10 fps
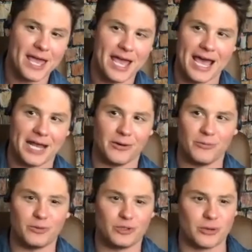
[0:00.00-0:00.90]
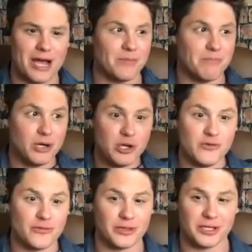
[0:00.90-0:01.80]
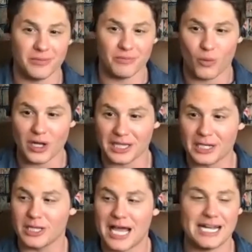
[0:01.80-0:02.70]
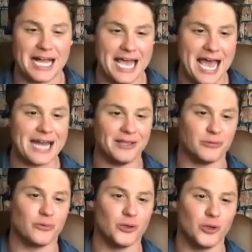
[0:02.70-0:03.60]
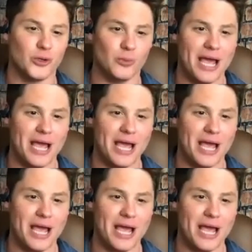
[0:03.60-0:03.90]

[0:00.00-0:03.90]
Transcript: and try to maneuver what little lighting I had in the room,